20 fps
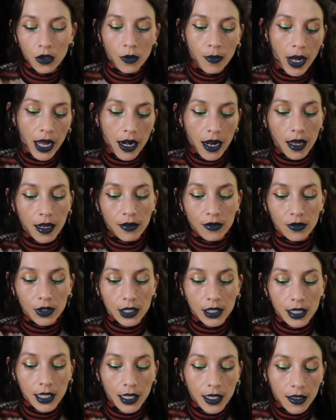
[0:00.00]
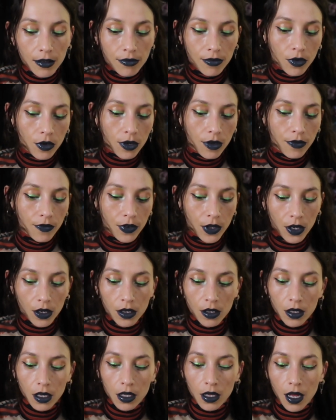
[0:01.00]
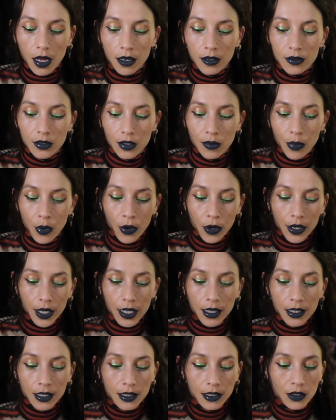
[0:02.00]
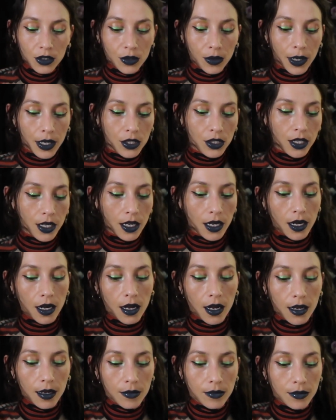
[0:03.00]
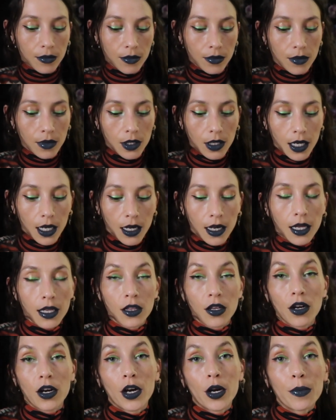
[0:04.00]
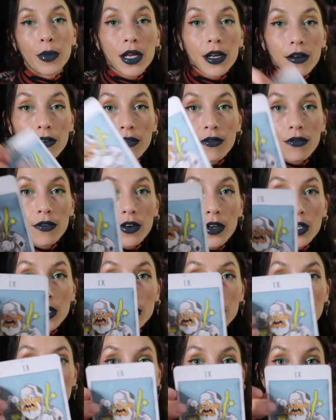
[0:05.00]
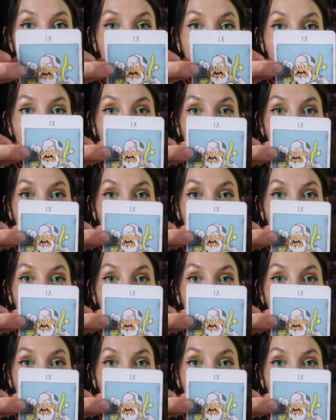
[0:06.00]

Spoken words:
You might not receive or feel a lot of support in the situation. I'm getting the Hermit in reverse